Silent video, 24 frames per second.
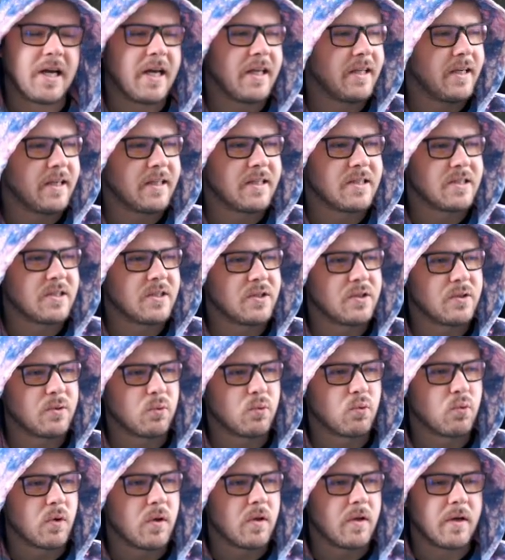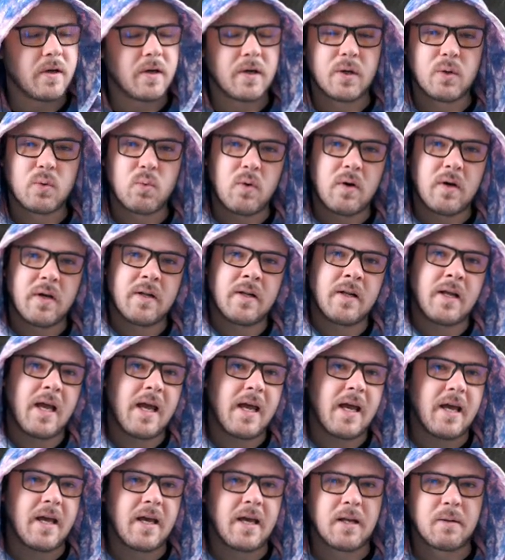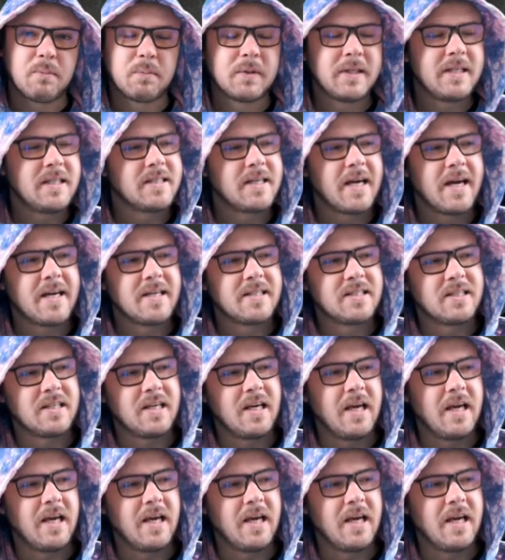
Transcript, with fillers: I think this is a really good one, and please guys,